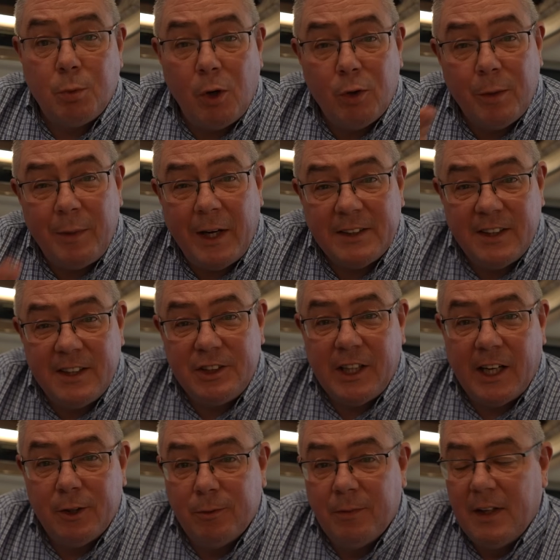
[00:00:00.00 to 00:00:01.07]
welcome back to the
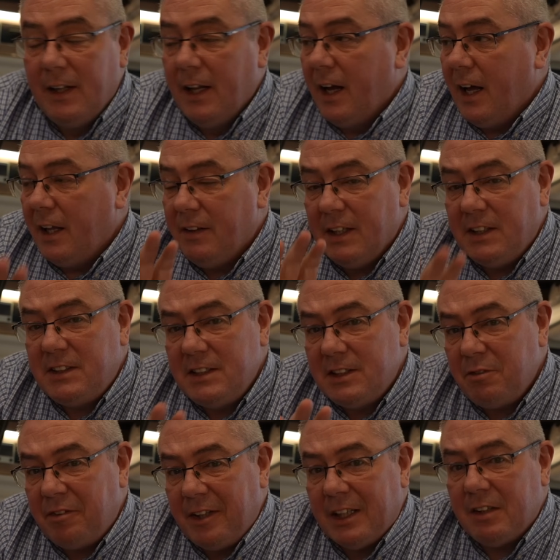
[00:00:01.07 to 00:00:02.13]
channel. This is
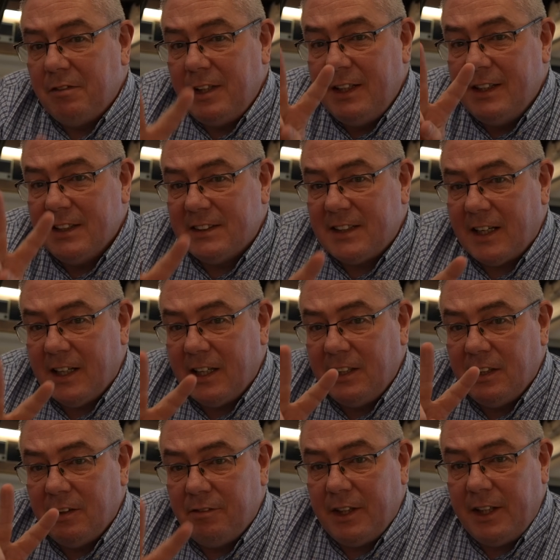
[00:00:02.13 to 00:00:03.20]
effectively the
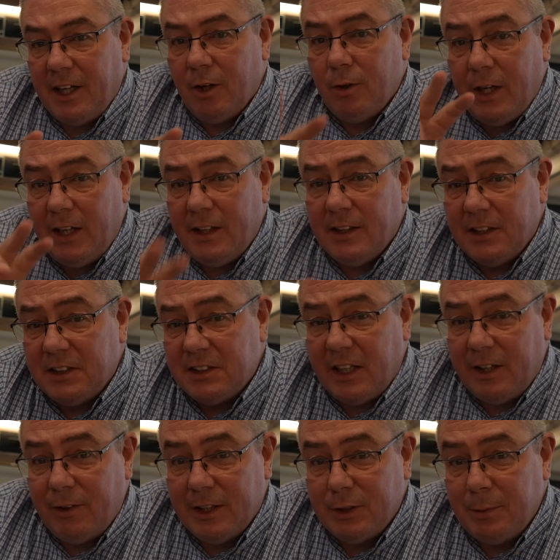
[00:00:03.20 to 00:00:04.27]
second video in this
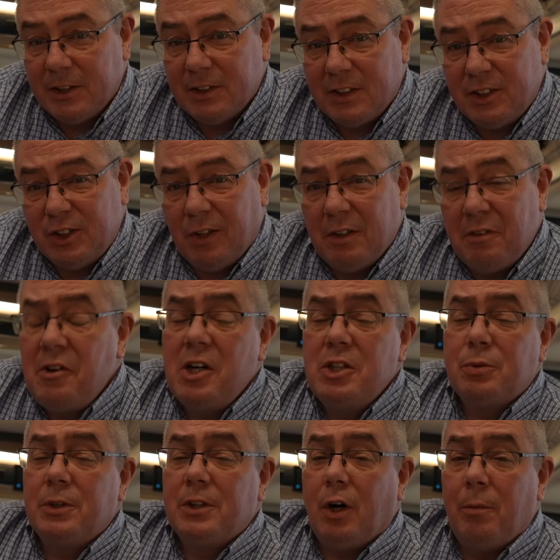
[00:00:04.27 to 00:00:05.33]
series because I shot the
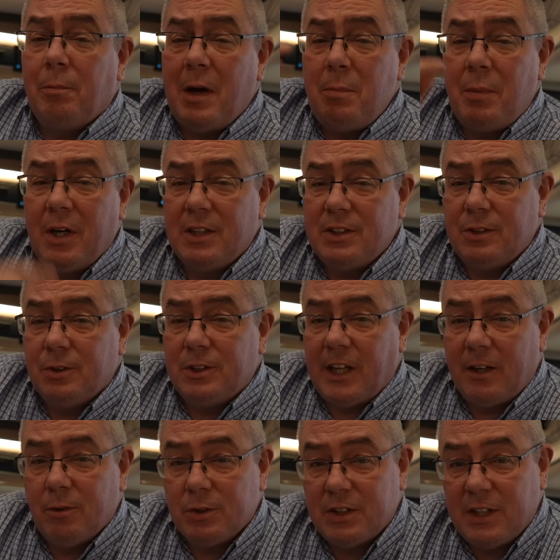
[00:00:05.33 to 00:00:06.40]
first one on my personal
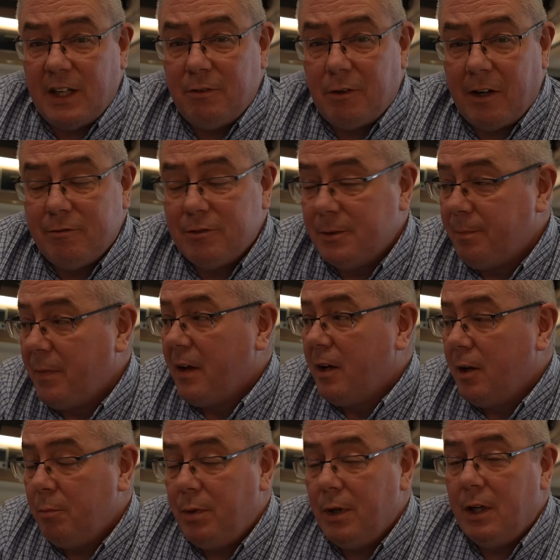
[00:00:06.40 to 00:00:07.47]
channel, Steve Radford,
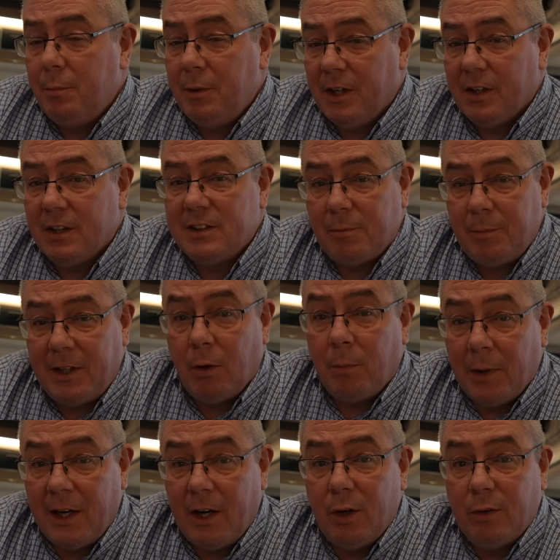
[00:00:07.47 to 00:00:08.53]
purely because I've been on
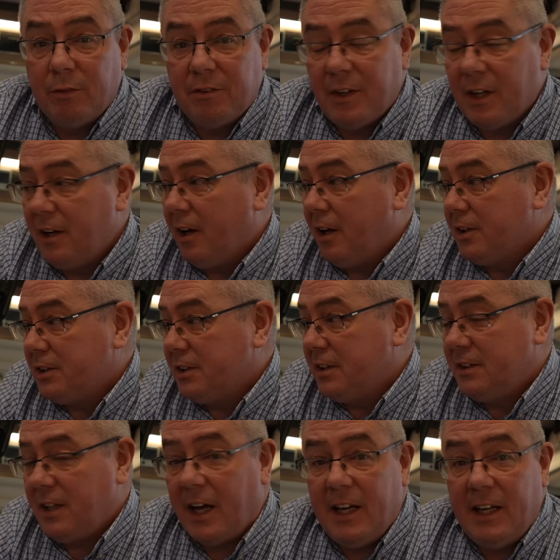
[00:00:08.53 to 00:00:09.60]
my own for the
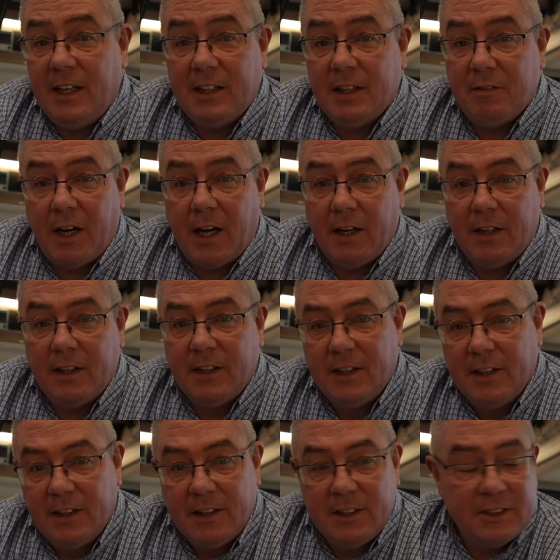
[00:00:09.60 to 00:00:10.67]
last day in the van.
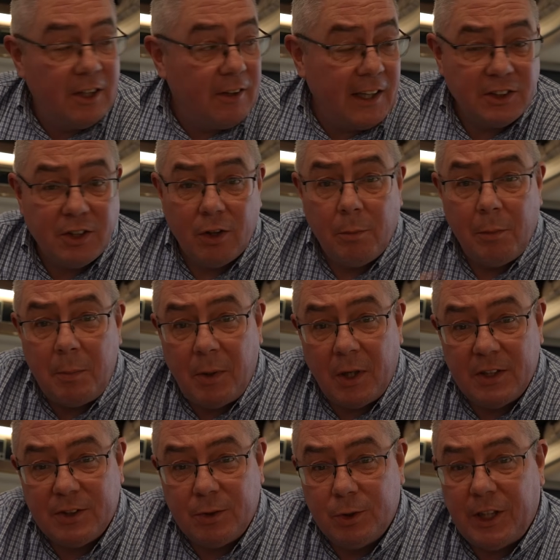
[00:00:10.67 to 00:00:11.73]
So that's gone on my
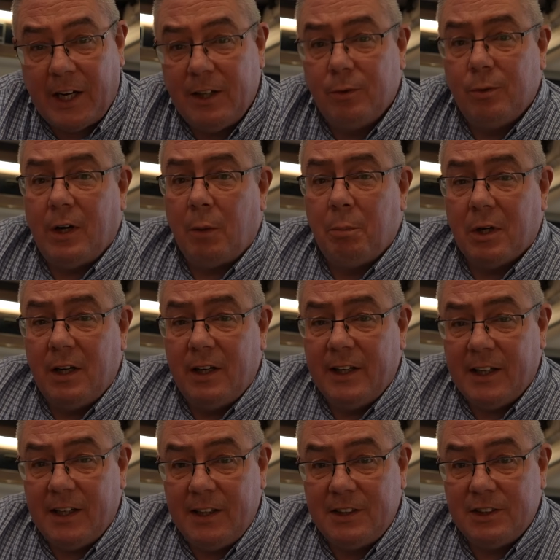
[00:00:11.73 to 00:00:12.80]
personal channel. I'll put a
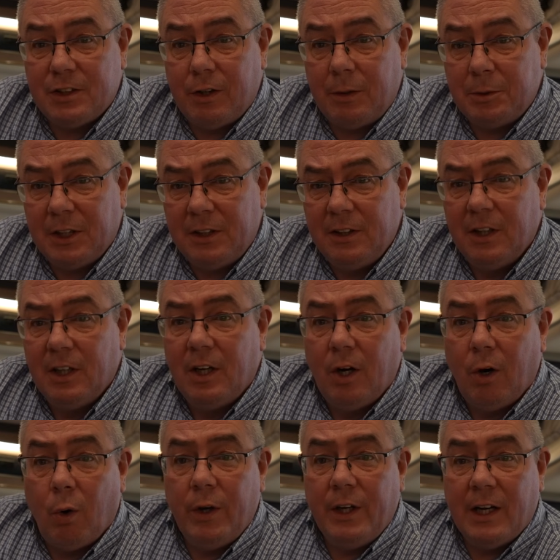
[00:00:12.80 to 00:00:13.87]
link in the description,
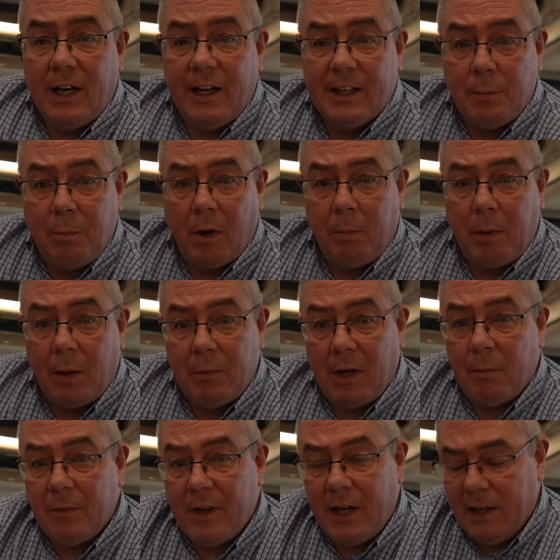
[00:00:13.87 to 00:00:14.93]
or you can click the pop-up
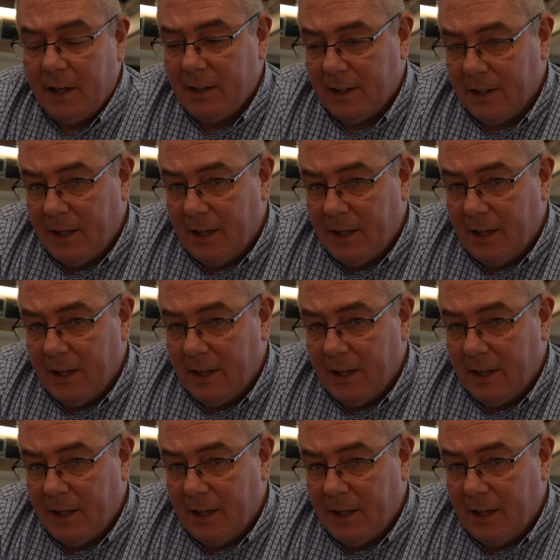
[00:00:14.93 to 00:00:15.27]
up there.